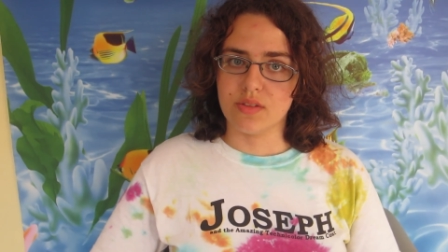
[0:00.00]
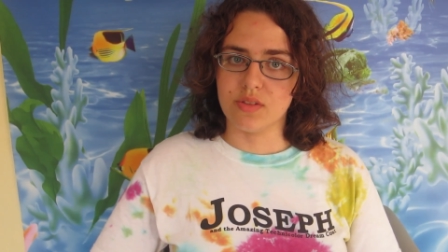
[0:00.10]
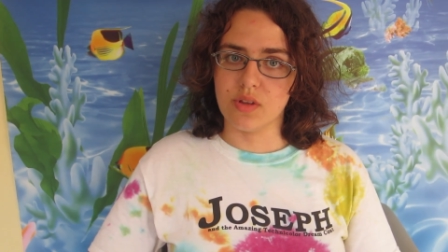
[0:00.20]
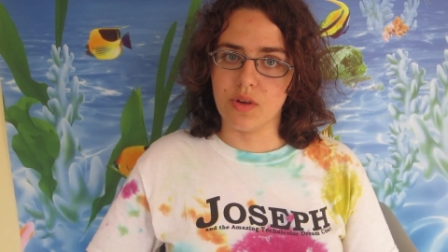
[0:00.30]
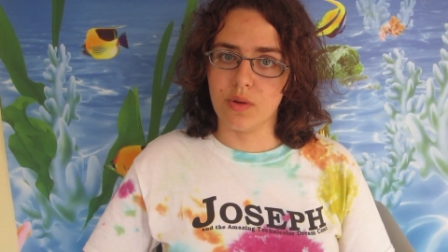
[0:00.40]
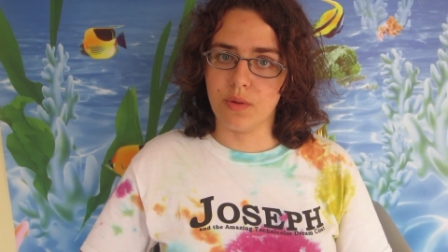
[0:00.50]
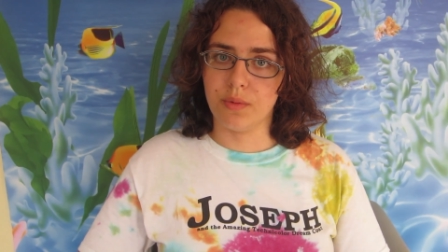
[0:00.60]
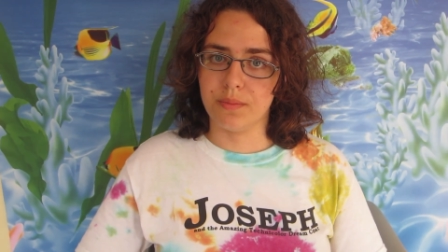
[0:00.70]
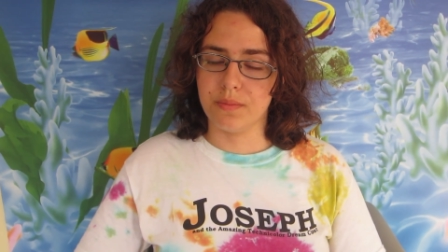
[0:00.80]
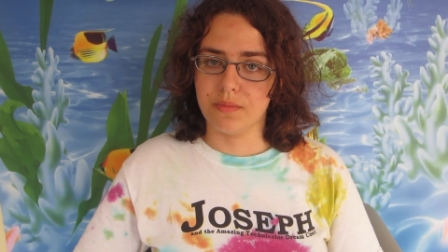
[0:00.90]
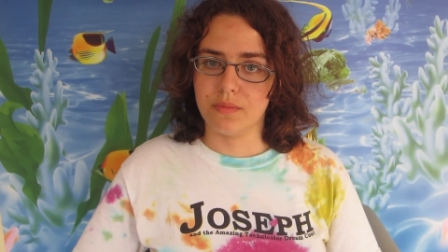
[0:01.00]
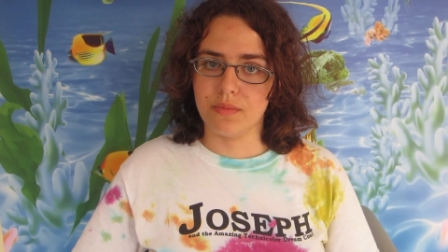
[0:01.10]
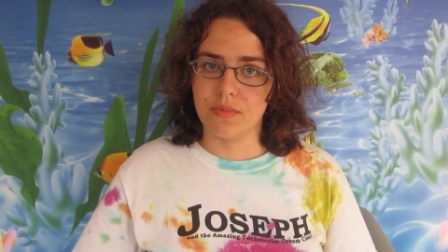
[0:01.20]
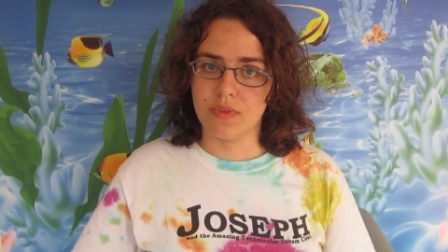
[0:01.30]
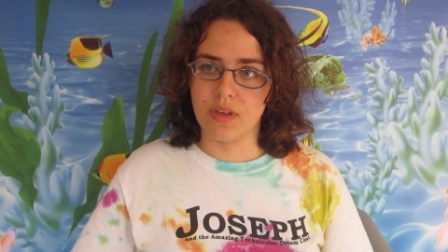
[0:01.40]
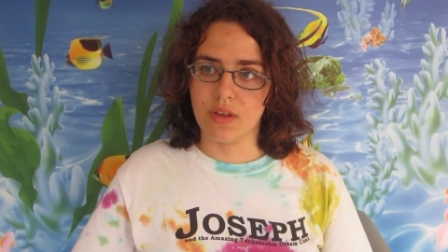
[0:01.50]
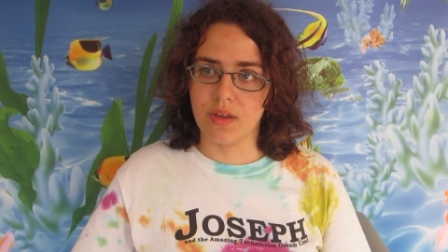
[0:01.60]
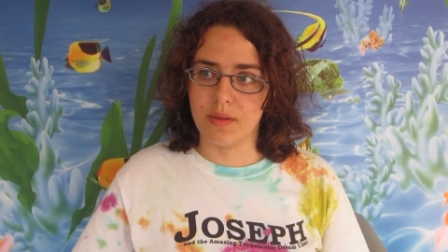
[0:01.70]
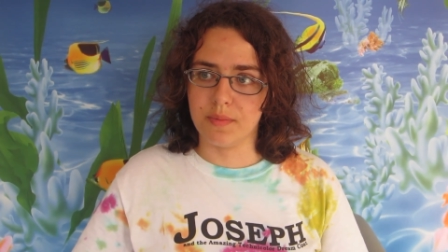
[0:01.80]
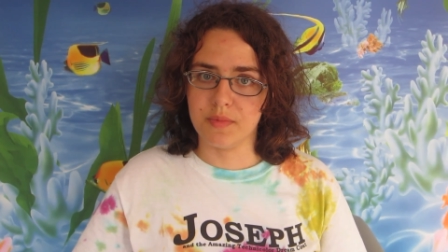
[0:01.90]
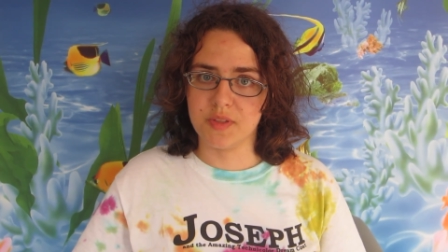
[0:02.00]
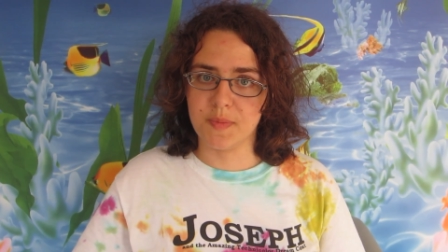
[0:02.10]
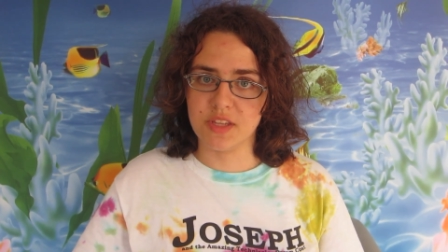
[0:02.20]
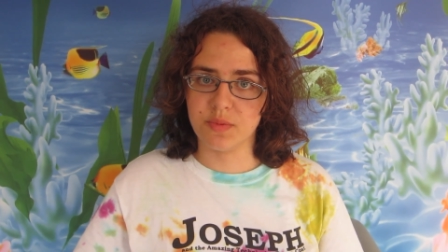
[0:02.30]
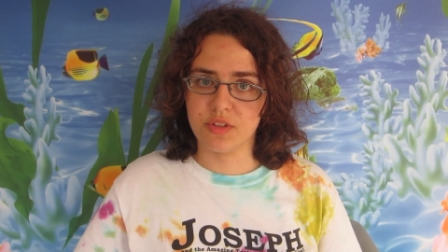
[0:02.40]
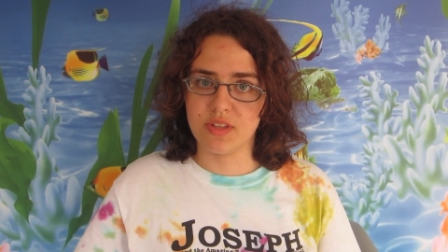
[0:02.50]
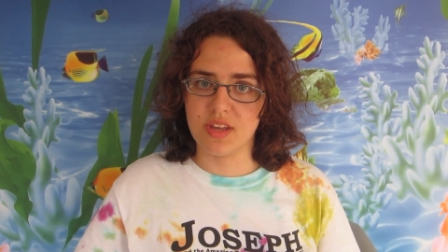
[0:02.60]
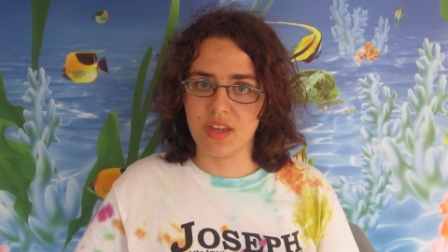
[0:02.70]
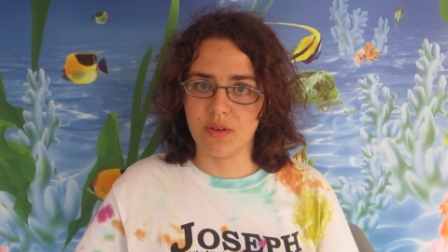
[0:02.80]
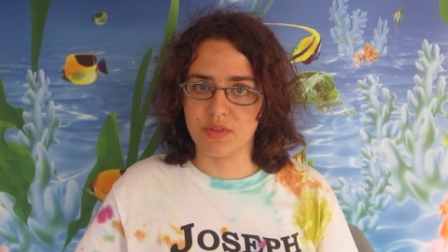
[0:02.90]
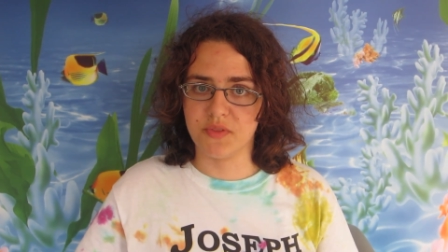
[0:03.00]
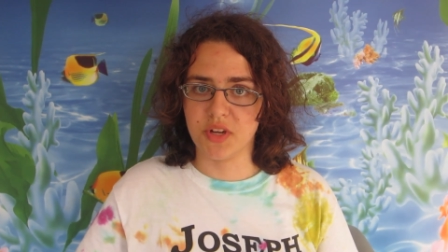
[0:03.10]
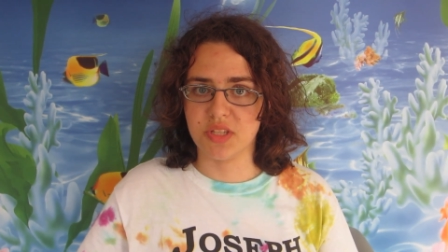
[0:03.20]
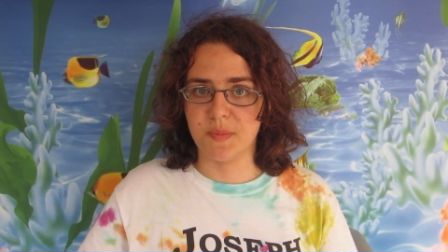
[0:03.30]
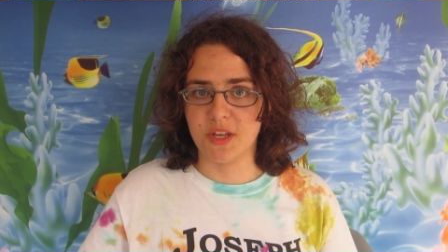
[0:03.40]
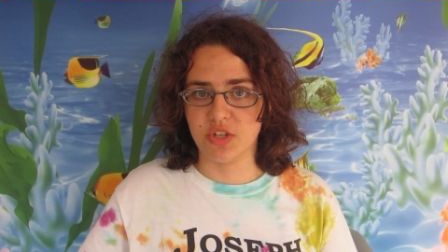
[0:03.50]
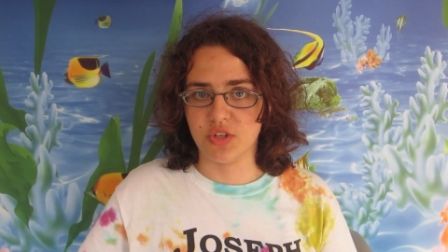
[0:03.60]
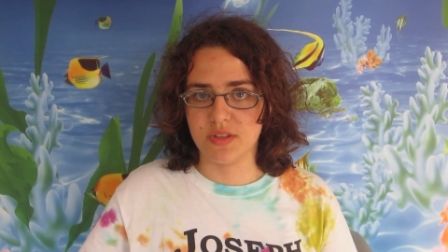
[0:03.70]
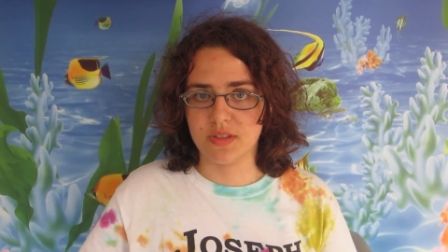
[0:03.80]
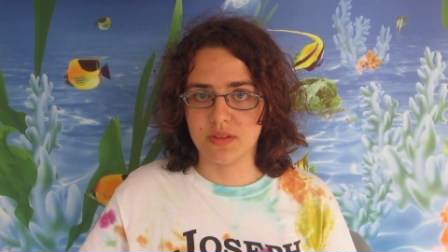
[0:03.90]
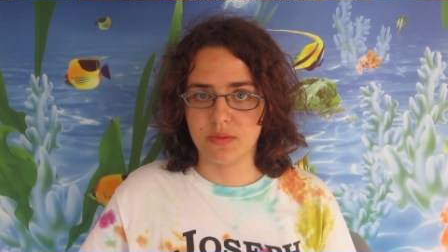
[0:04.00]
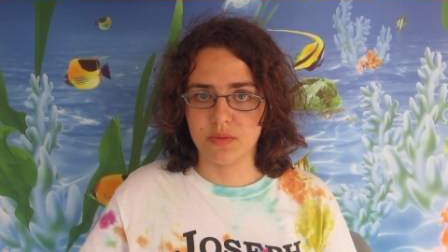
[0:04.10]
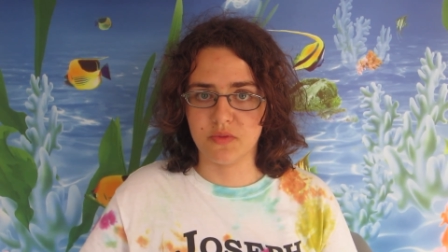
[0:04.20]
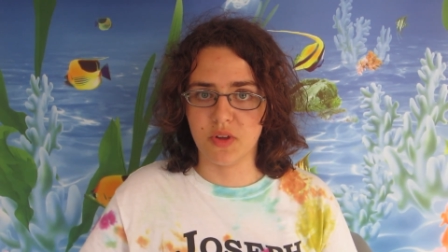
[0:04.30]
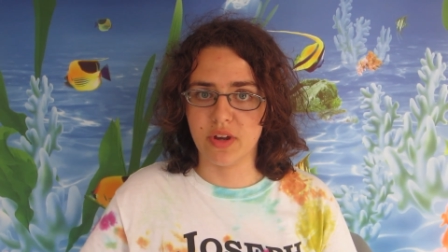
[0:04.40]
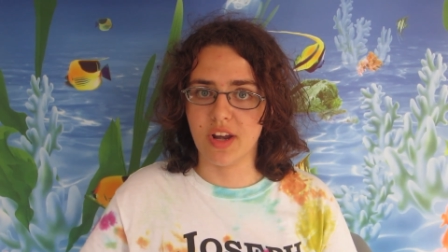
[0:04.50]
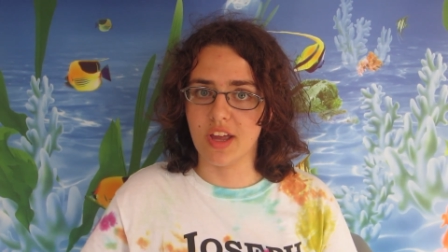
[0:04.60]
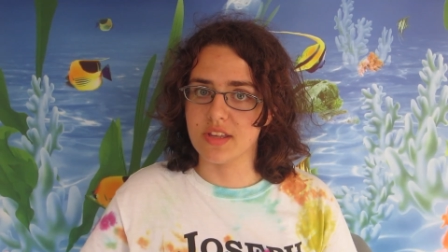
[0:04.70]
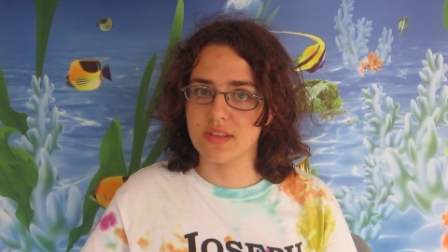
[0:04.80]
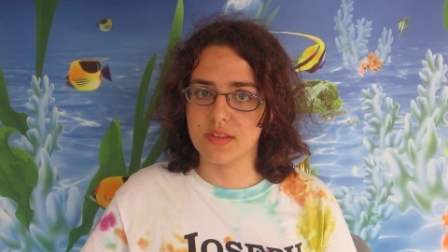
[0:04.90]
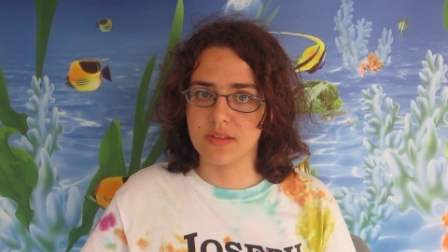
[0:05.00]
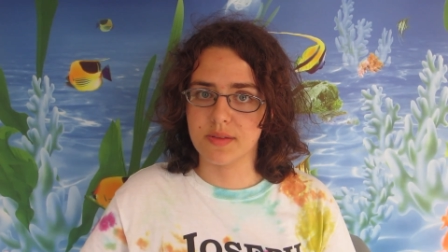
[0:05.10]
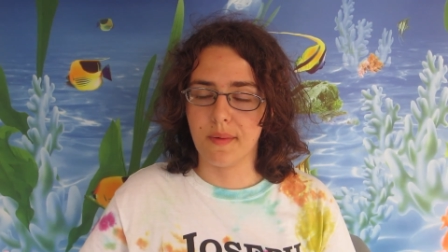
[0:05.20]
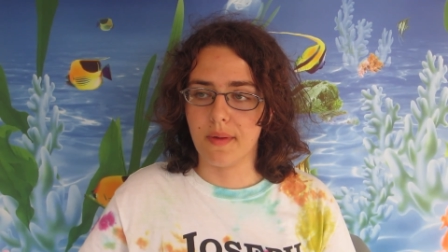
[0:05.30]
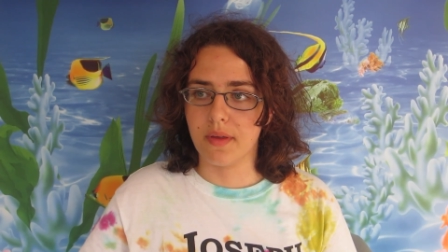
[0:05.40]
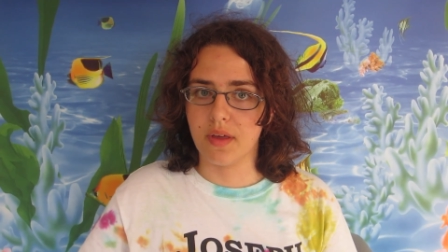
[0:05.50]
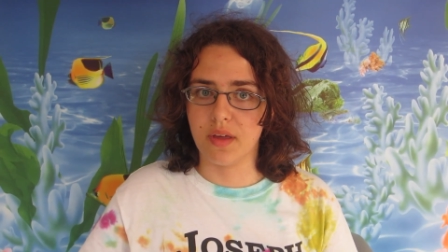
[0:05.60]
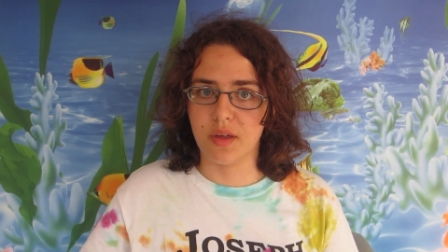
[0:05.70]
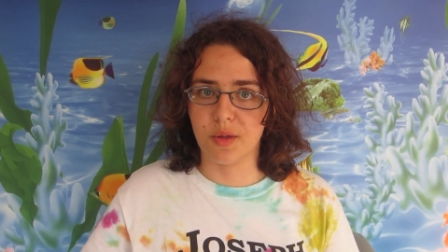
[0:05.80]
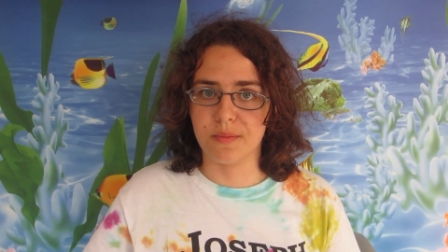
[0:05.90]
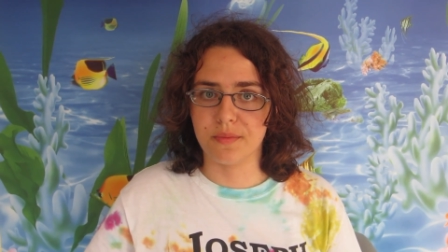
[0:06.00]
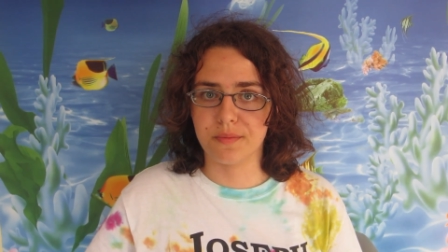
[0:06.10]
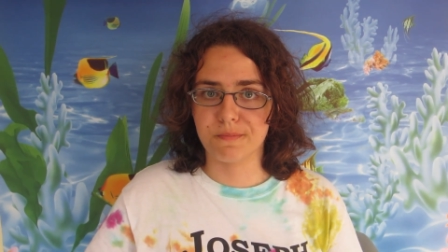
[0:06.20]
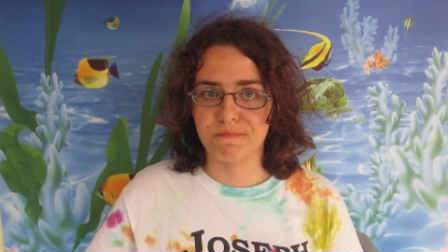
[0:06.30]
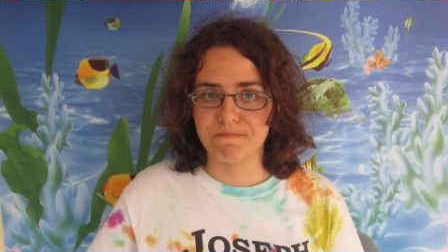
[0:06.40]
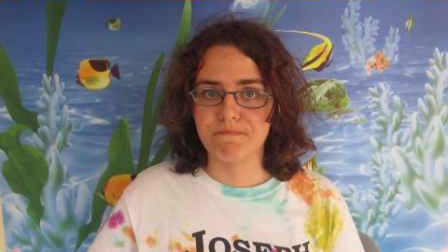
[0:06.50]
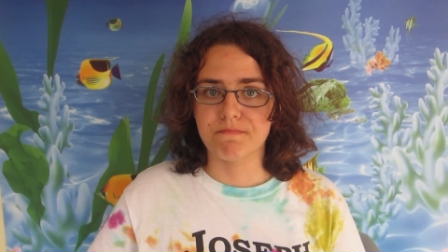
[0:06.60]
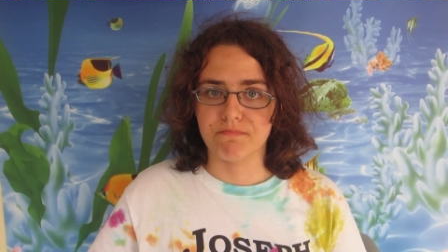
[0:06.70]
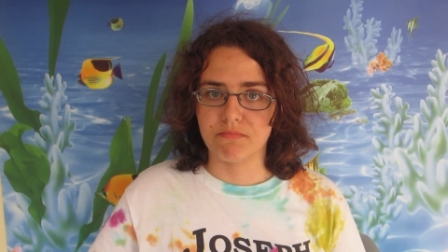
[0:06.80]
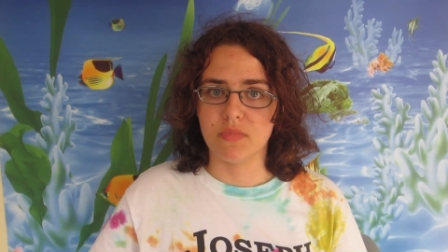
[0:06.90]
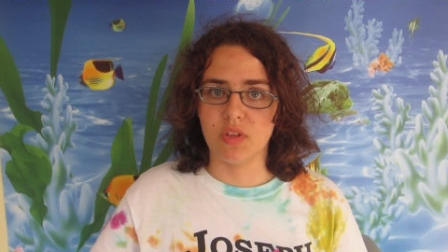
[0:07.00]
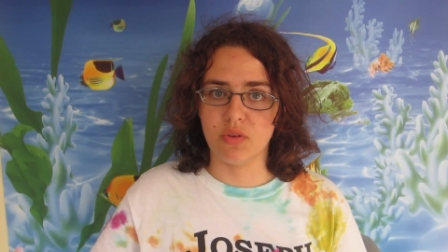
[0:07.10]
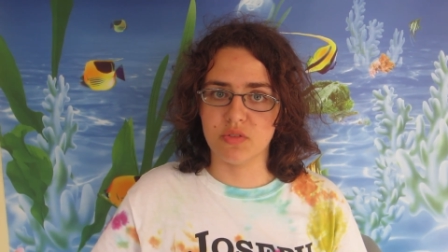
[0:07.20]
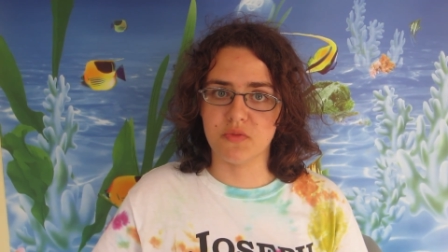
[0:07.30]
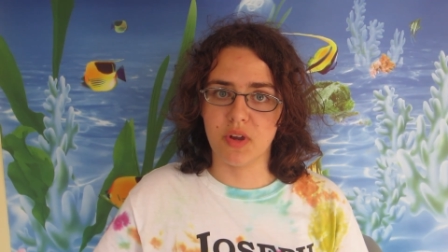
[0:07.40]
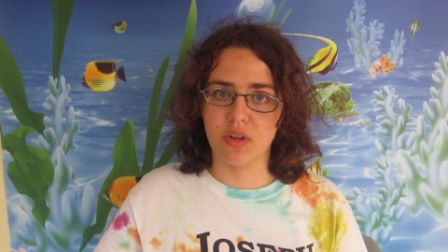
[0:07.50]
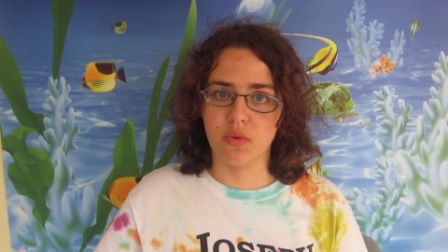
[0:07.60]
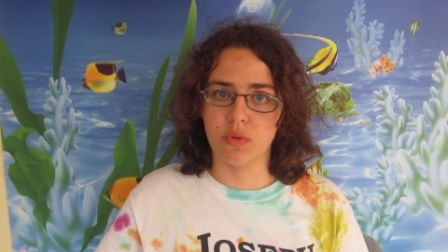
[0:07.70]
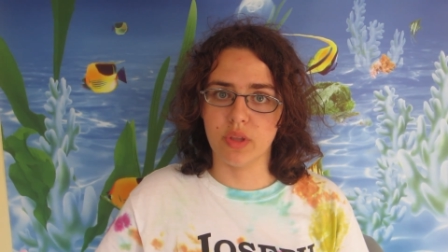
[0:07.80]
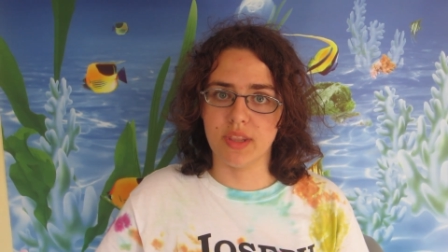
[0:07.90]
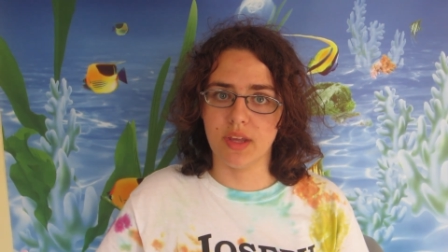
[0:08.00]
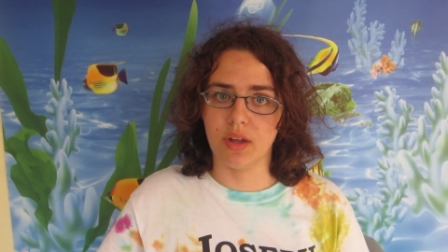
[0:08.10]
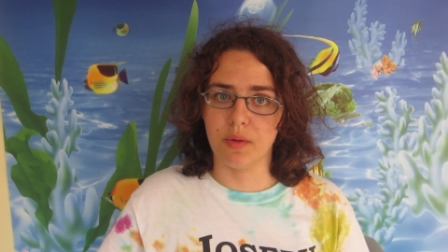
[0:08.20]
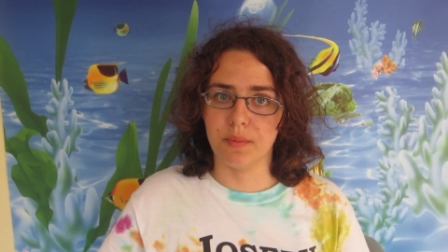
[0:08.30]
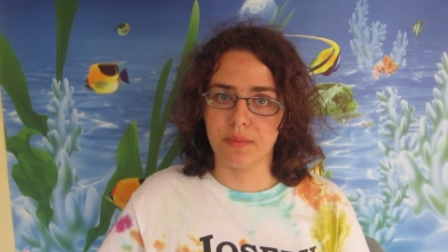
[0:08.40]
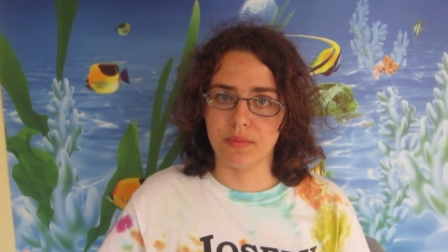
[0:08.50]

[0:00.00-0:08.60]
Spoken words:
So the space we're staying in was very spacious. It was very nice. It was very cool in there.